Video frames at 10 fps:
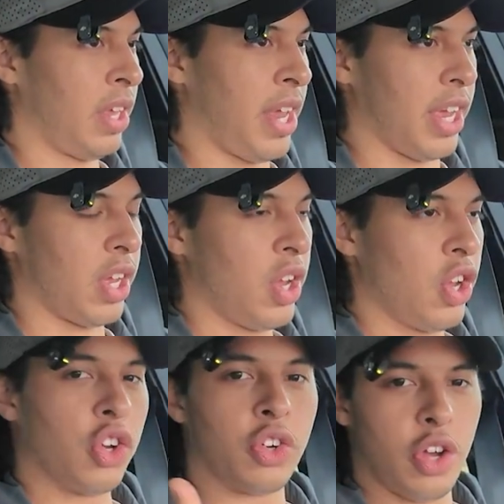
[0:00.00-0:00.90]
like
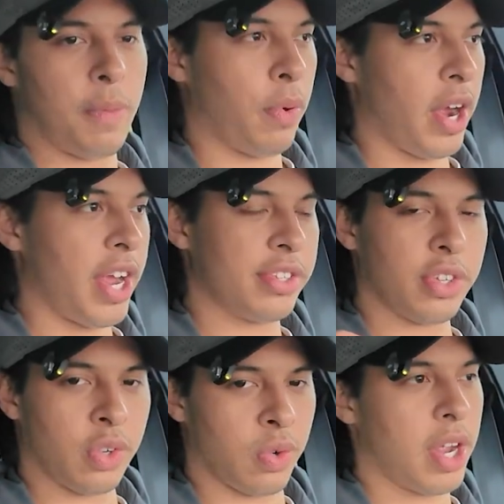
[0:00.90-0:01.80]
good price,
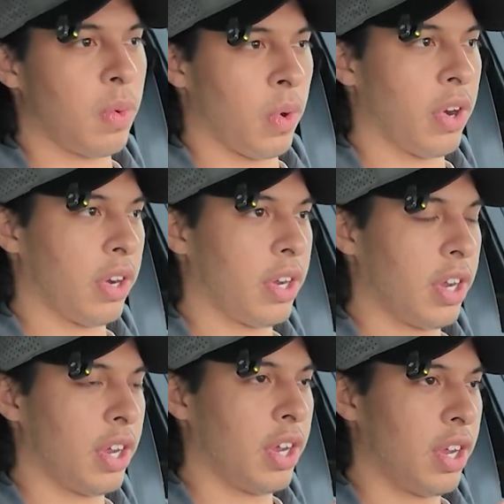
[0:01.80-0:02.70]
great work,
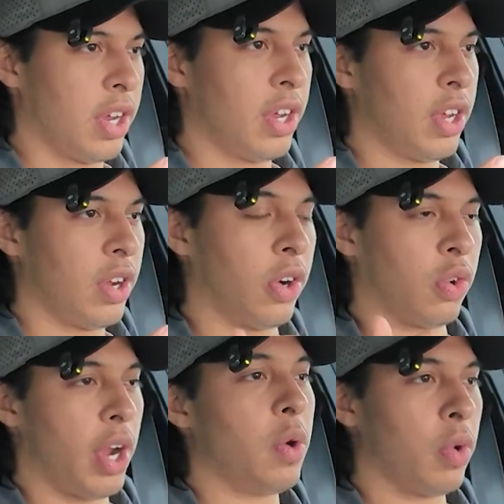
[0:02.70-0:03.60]
or
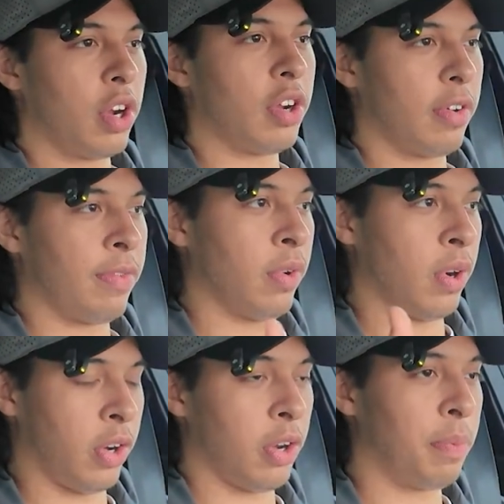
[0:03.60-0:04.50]
great work for
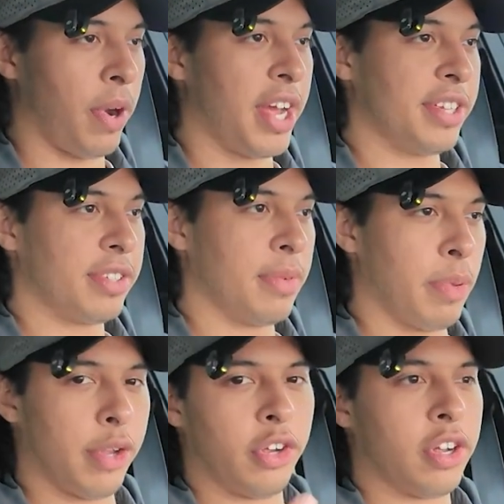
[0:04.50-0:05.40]
a good price,
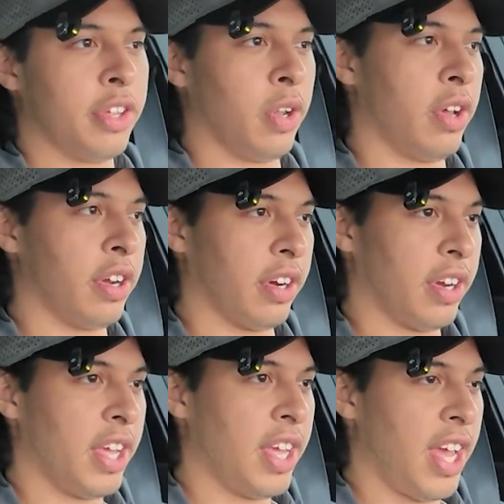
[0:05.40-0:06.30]
but it took a little
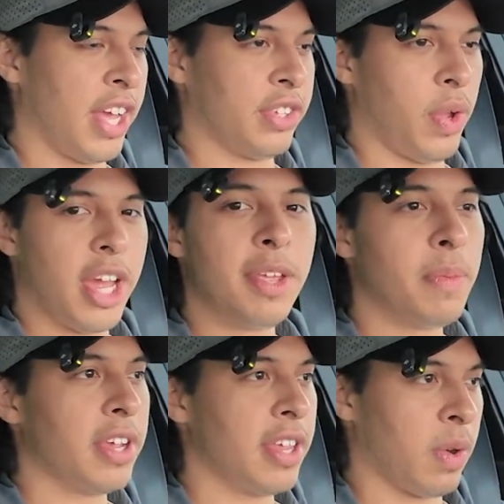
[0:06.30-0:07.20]
longer. And so
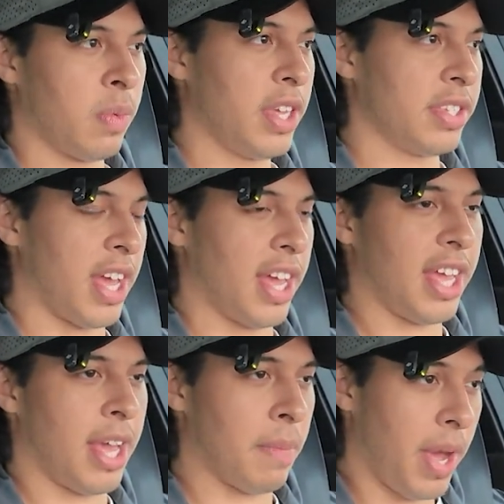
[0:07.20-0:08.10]
anybody that reads that,
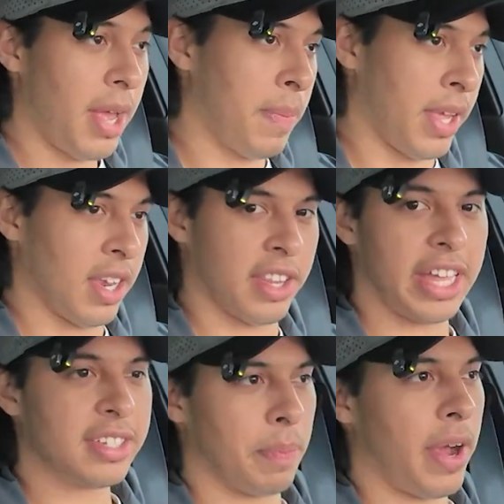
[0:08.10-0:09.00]
in my opinion,
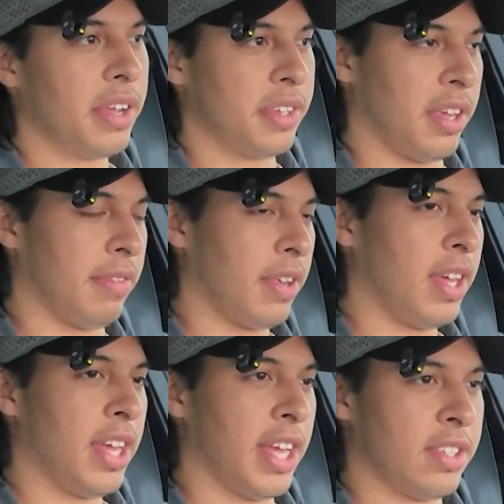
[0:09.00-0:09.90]
that's a positive.
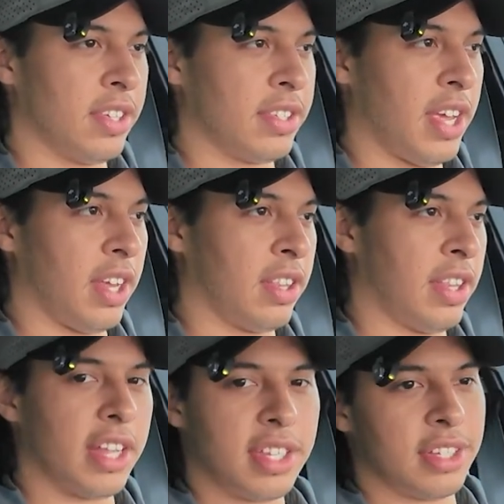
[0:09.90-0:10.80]
It's just like
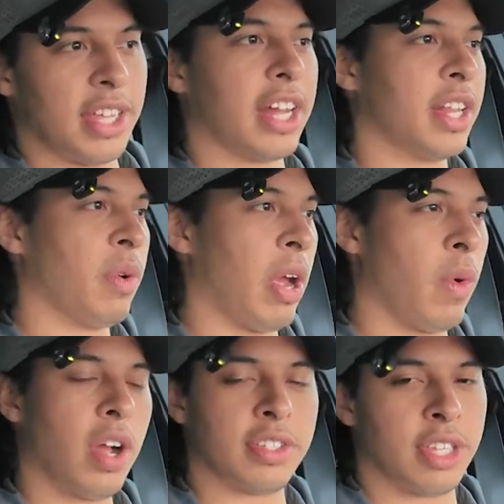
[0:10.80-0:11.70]
that's exactly what I
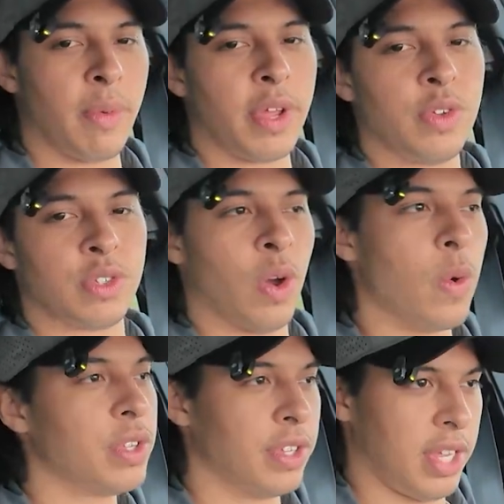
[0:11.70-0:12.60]
want. Somebody who's
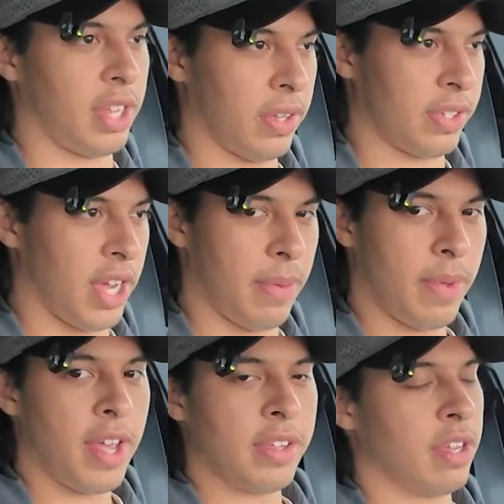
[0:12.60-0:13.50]
going to take their time.
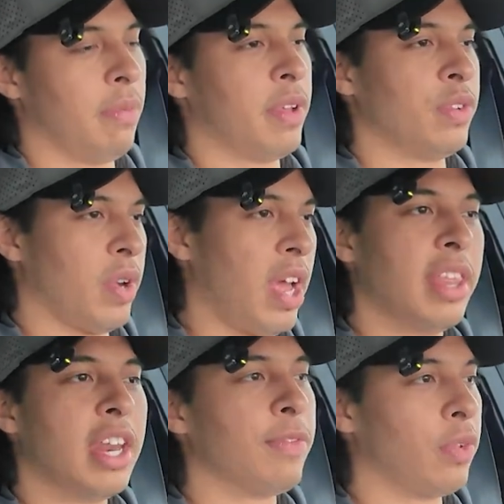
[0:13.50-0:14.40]
Somebody who's, and
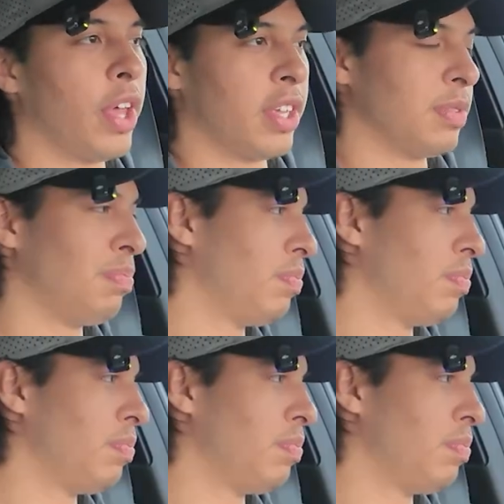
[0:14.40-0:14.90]
then if they're like